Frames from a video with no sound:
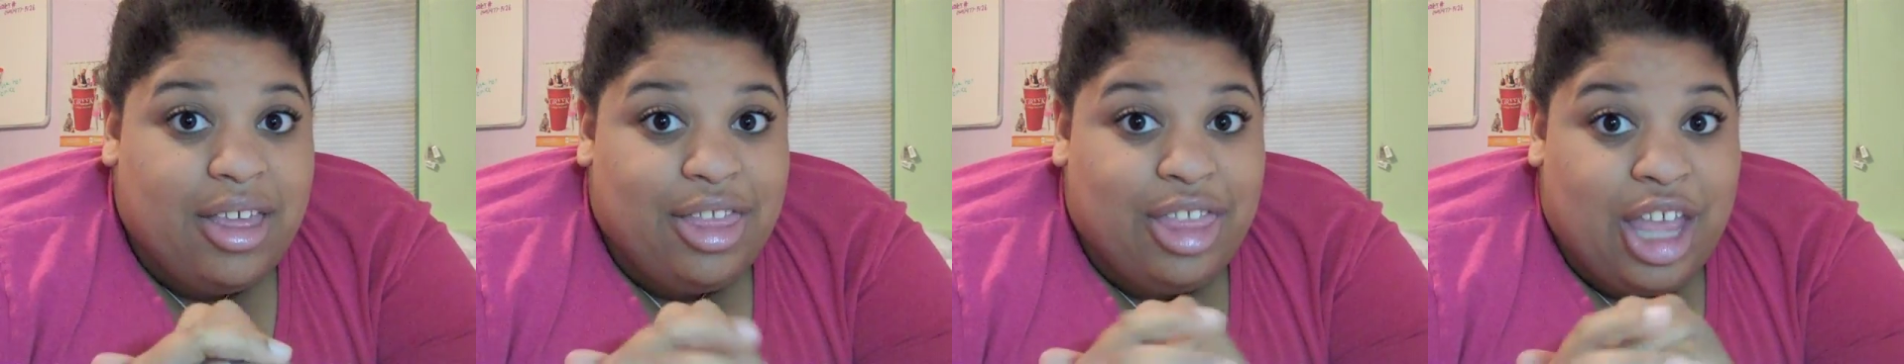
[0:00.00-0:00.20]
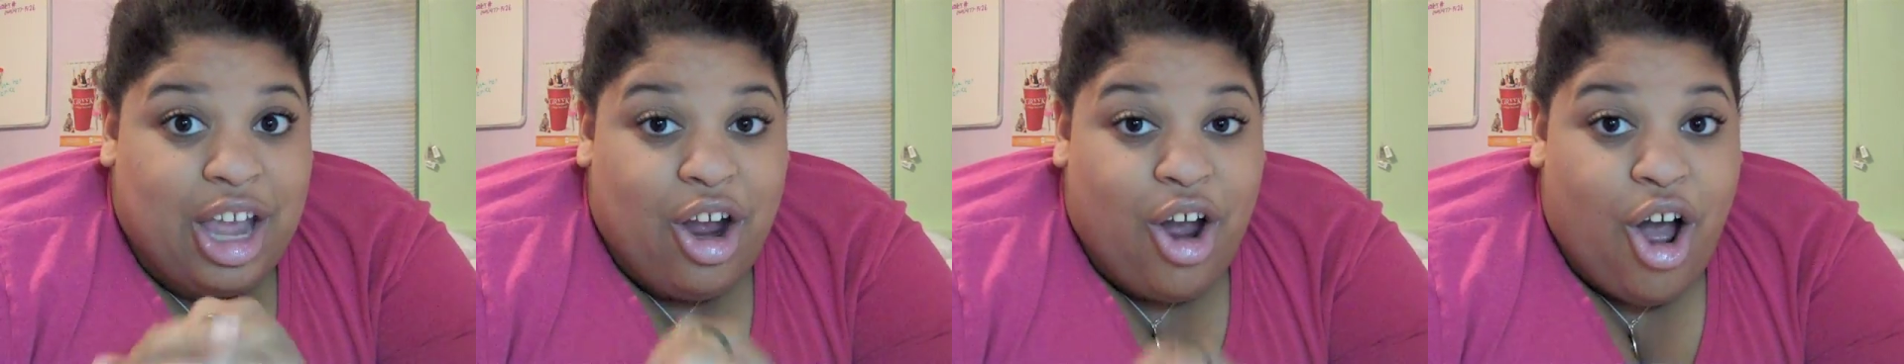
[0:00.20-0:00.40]

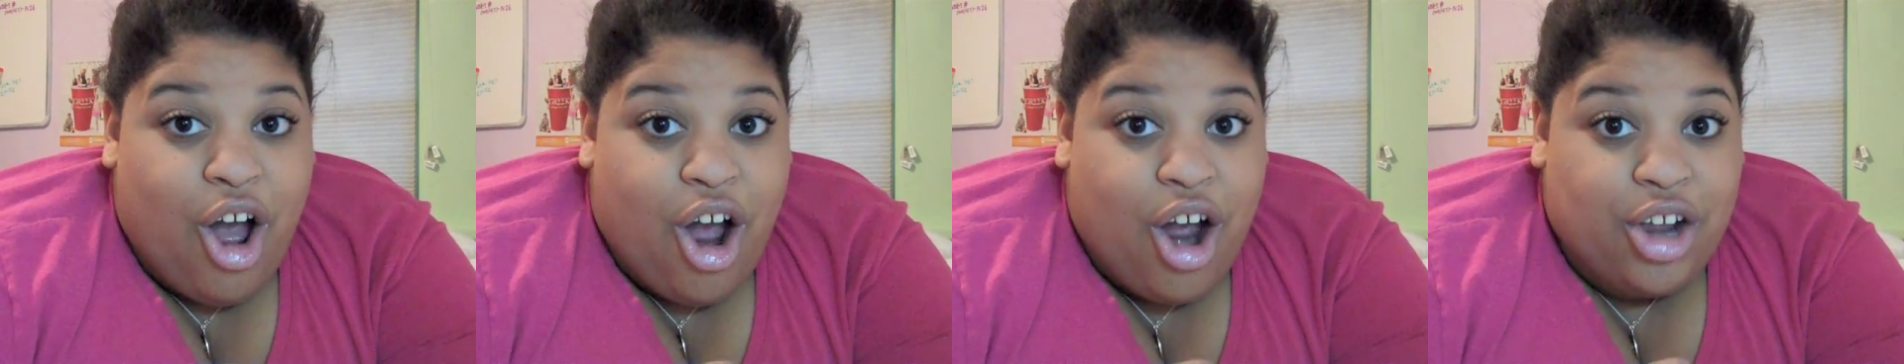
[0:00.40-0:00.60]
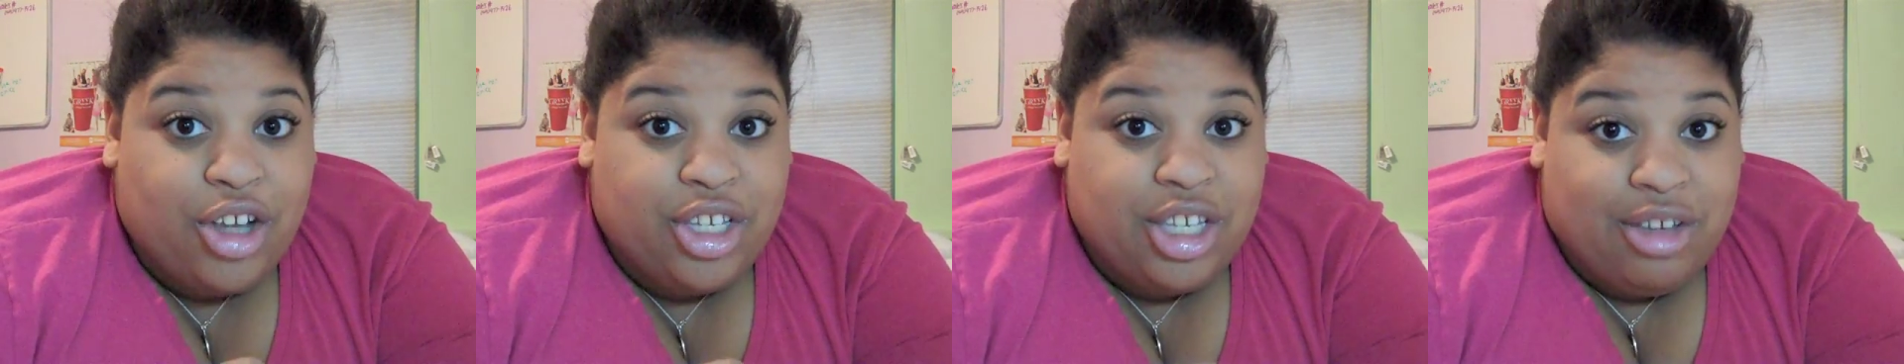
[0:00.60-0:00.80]
there
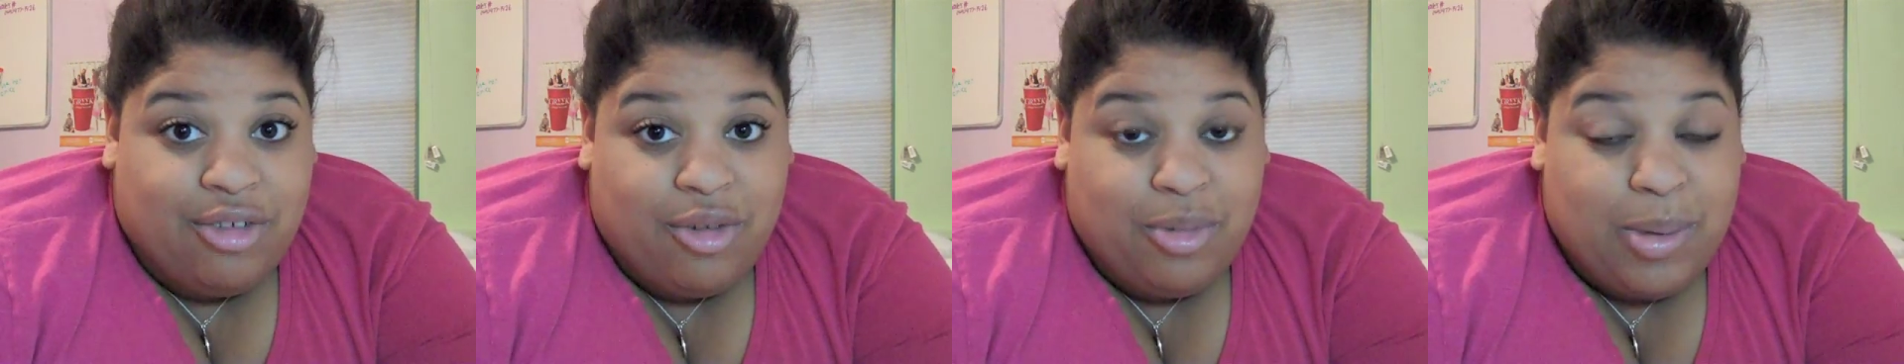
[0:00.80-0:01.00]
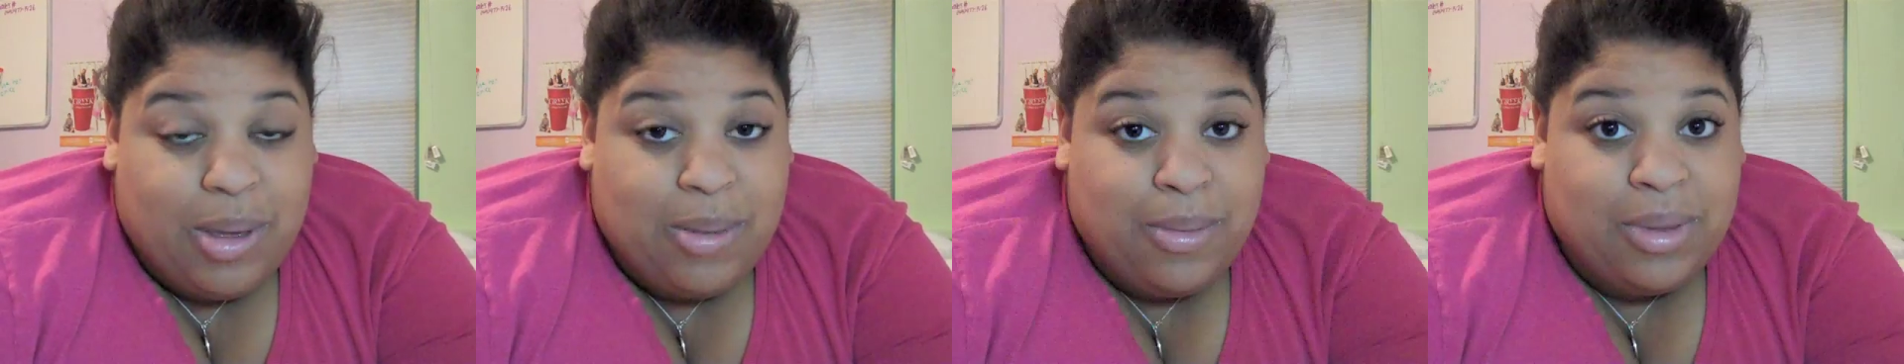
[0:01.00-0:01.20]
are
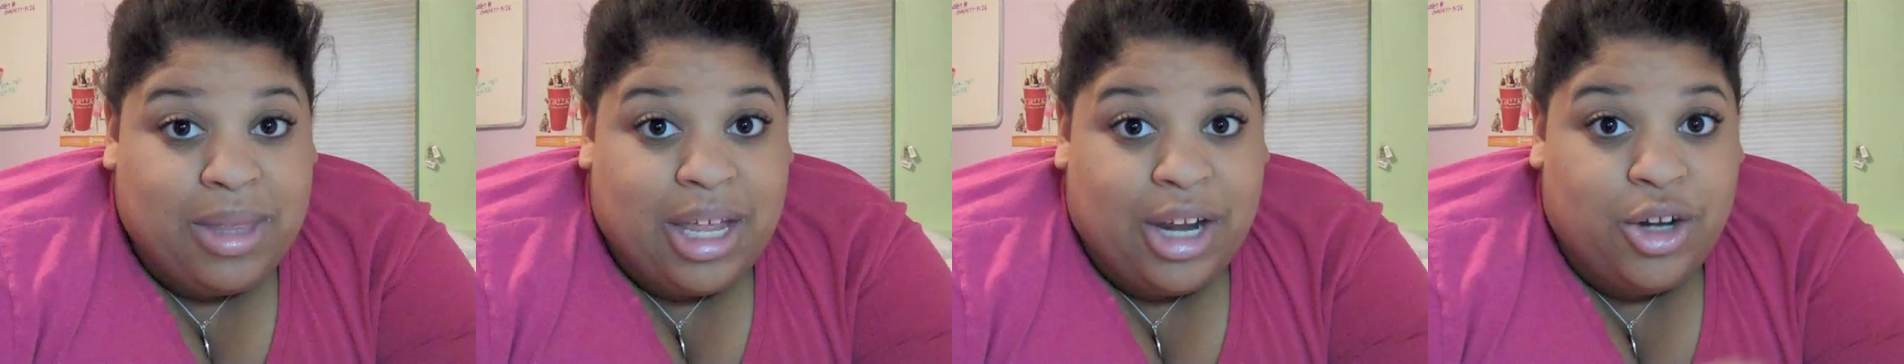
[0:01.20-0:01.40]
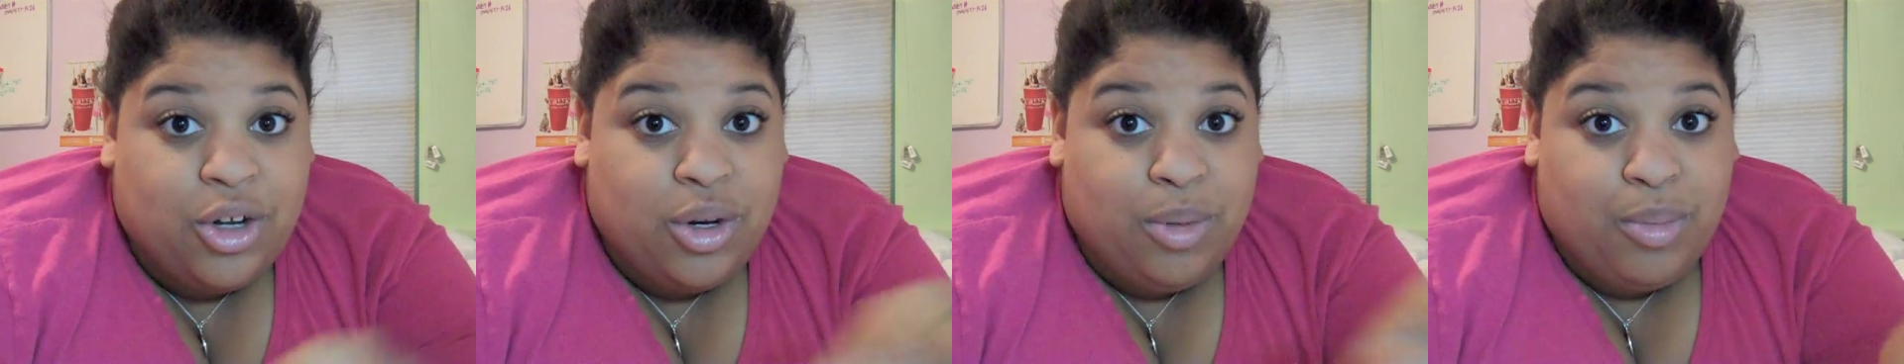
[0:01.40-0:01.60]
several people
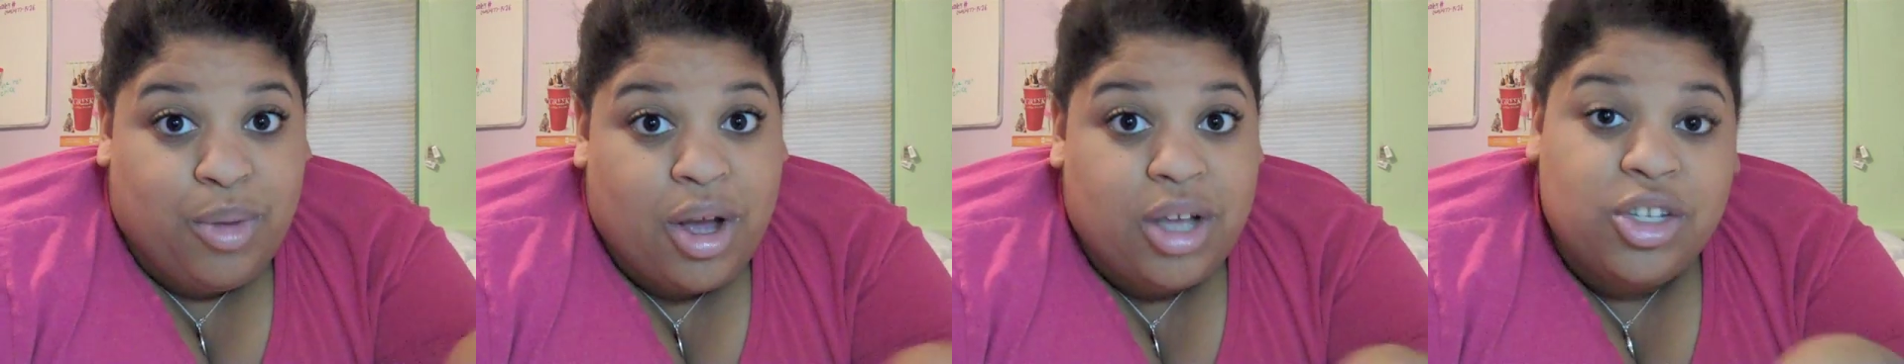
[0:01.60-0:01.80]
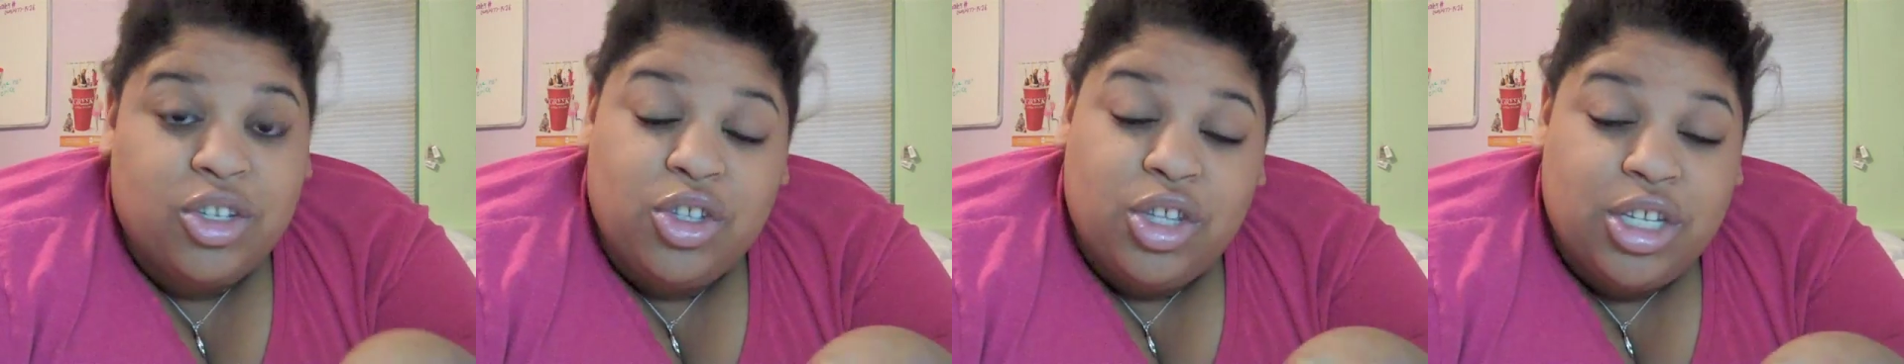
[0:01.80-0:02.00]
that are doing
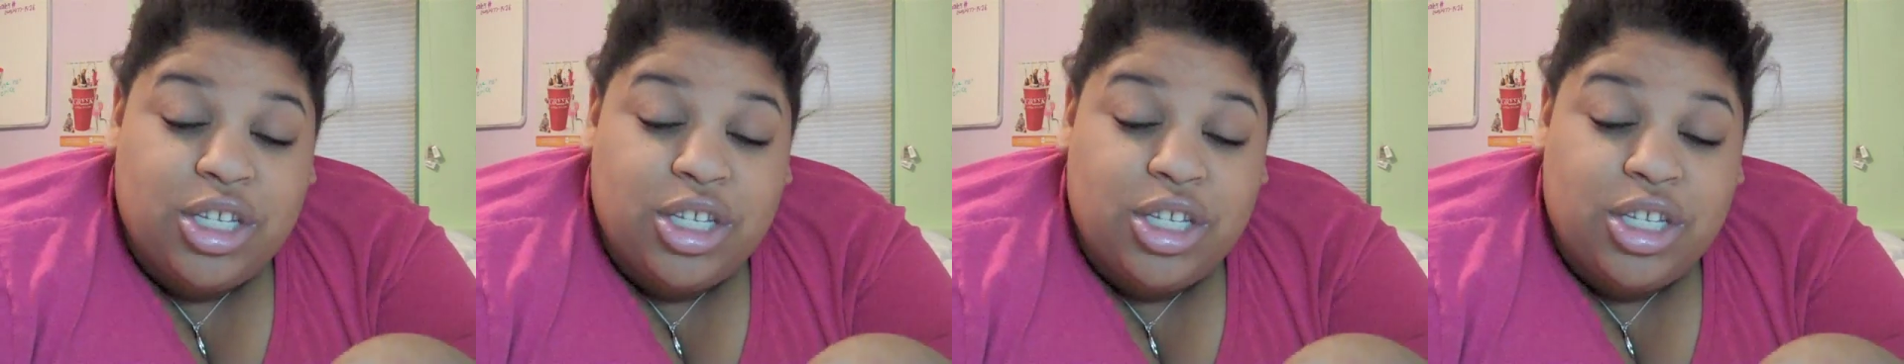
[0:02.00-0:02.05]
Project